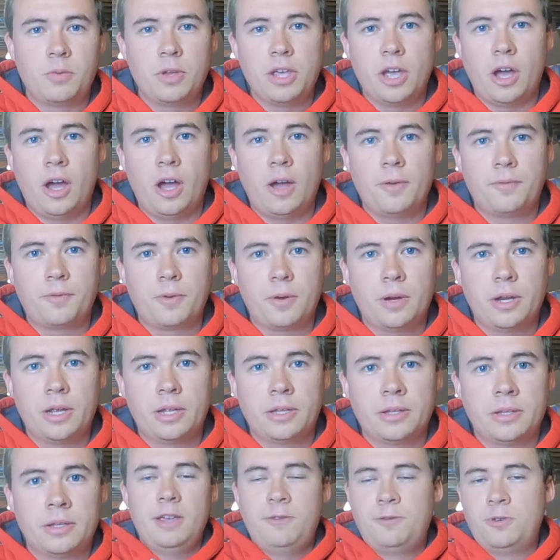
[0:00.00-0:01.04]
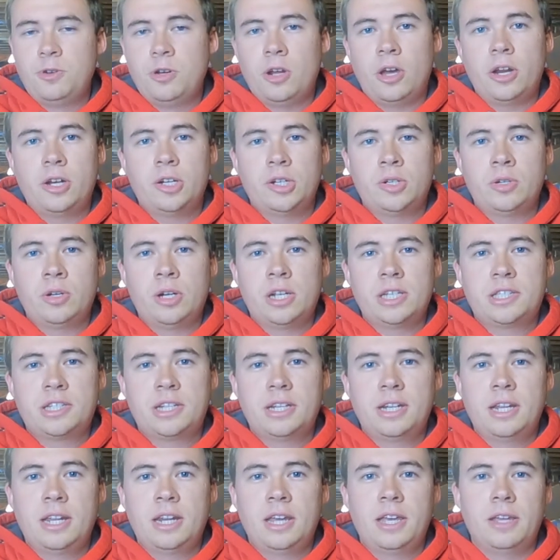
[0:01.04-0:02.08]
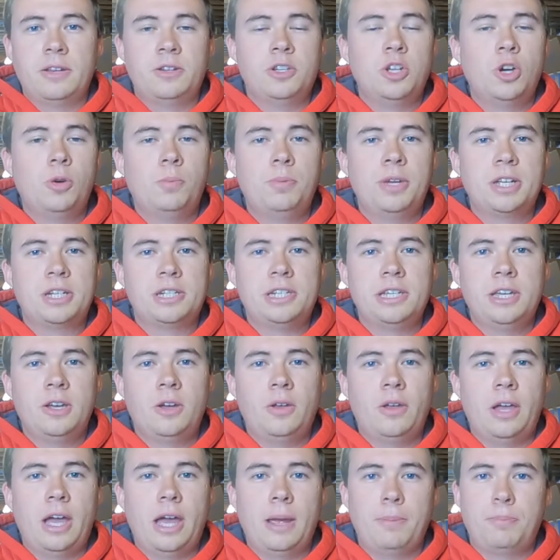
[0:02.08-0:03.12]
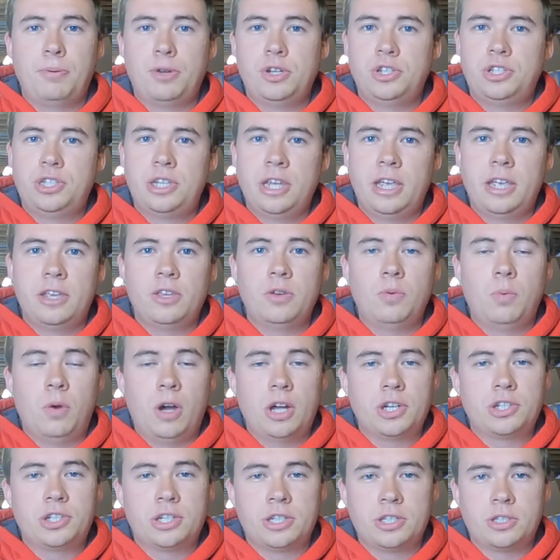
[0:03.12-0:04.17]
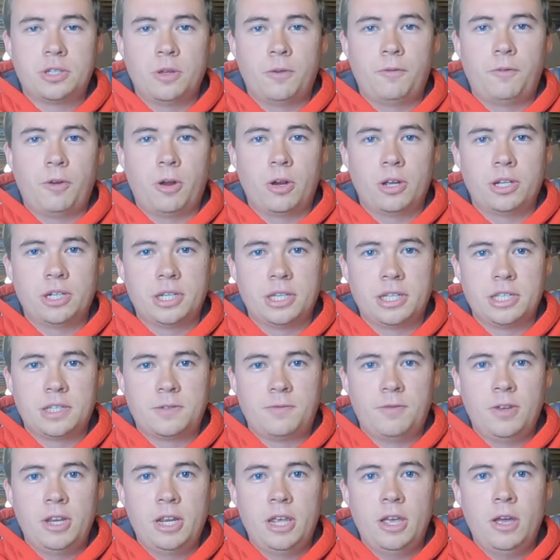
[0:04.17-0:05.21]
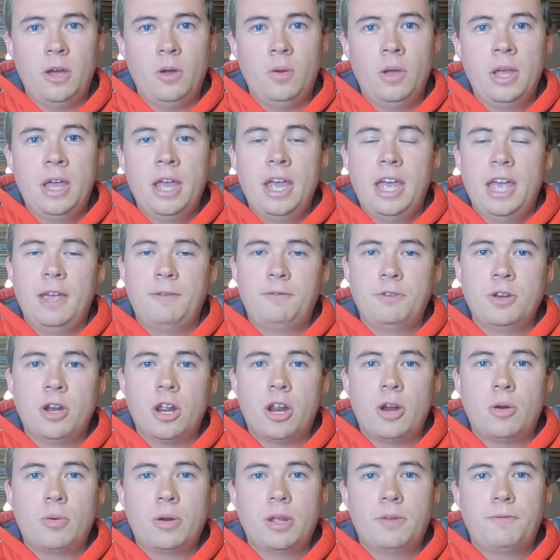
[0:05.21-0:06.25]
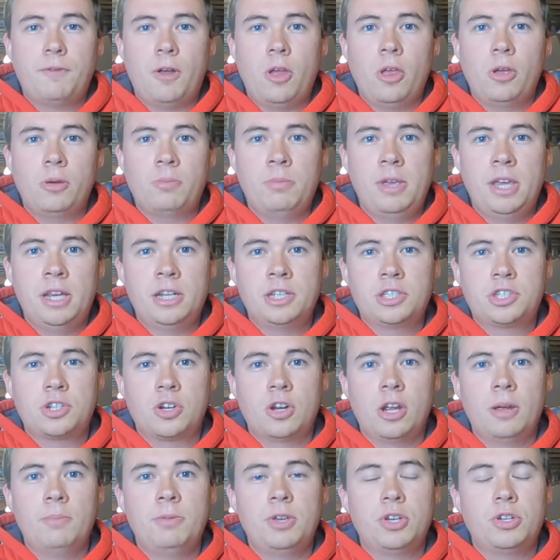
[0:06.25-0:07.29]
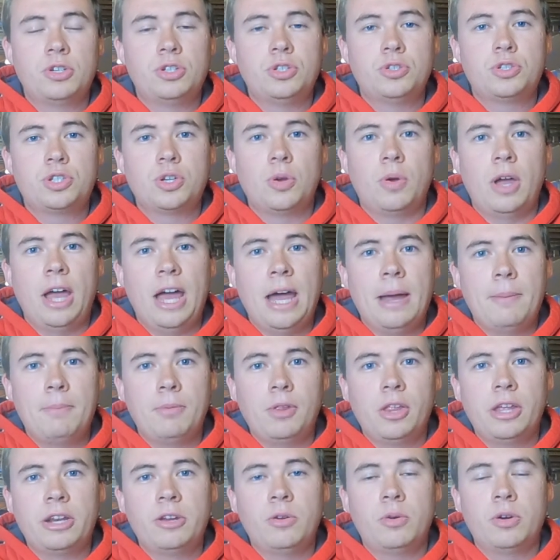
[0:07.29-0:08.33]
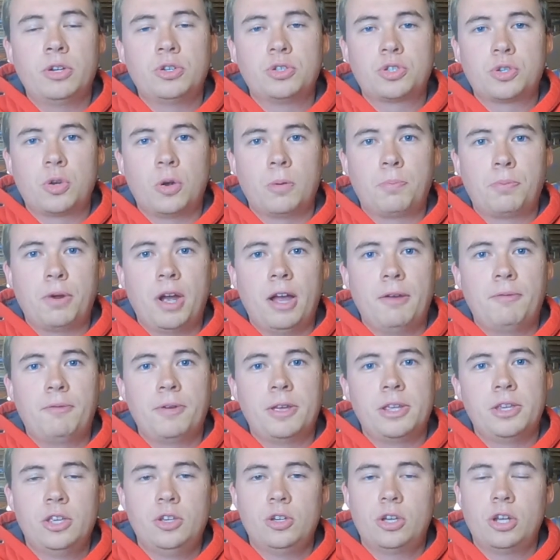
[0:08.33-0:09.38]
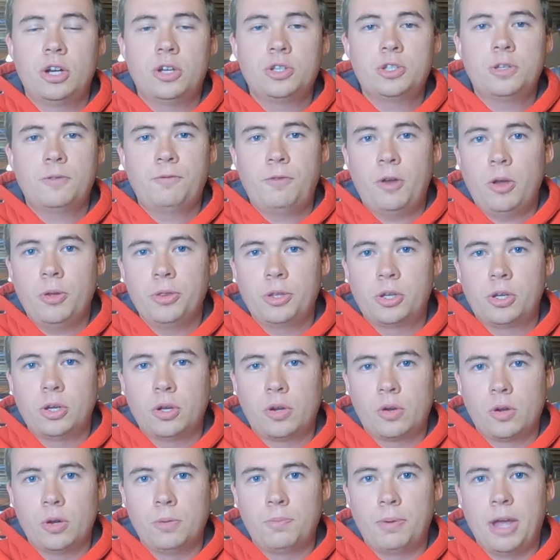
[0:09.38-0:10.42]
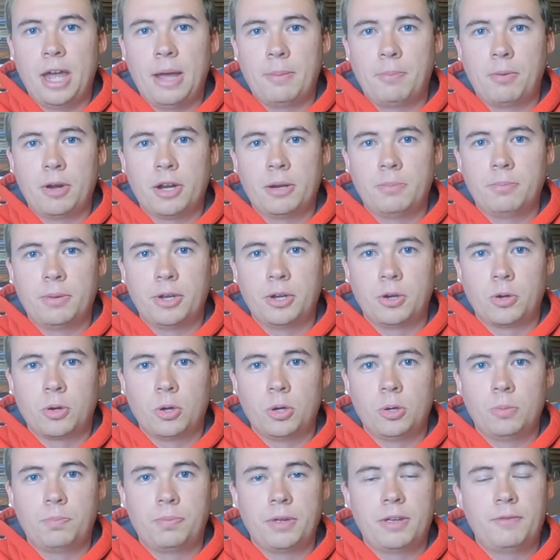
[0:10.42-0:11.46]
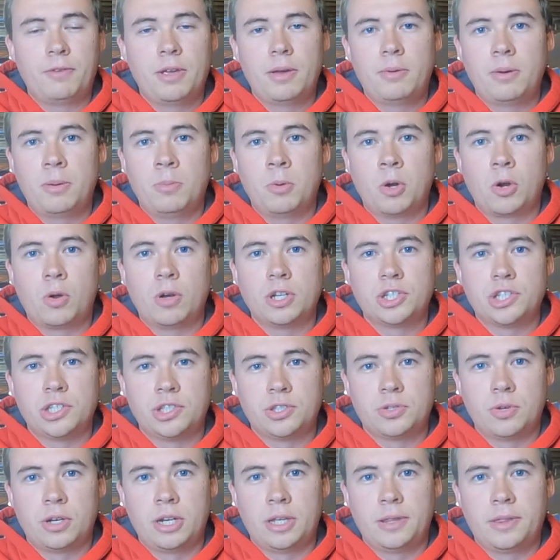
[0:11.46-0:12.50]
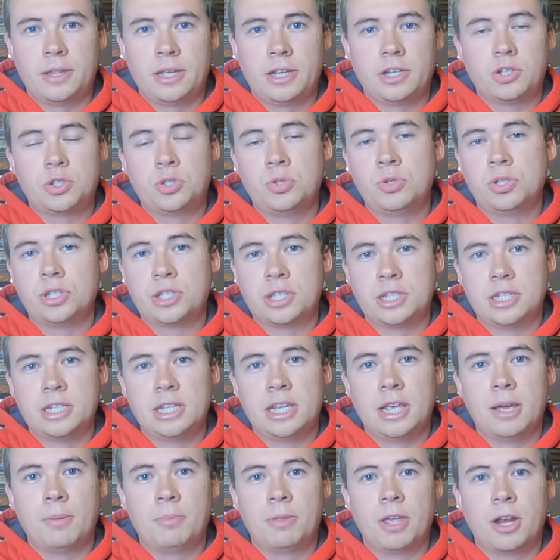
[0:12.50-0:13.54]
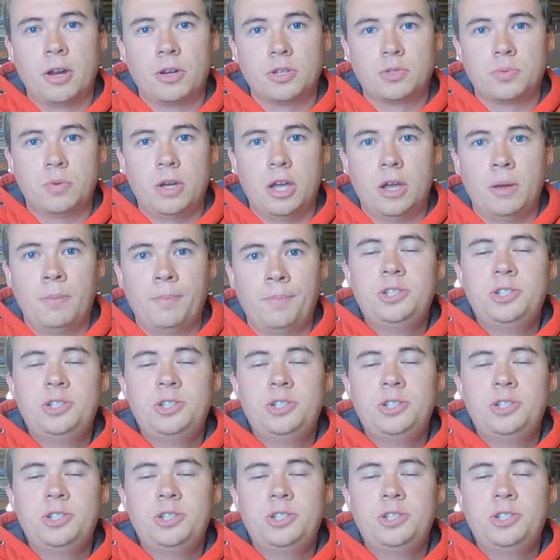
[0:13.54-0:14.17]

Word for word: We offer it. If you're not interested in it, no big deal. I appreciate you watching so far into this video. If you're not already following me on Instagram, you can do so at millennial_profit. You can also follow the cook group at Bread and Butter Group. If you have any more questions or anything, shoot us a DM there as well.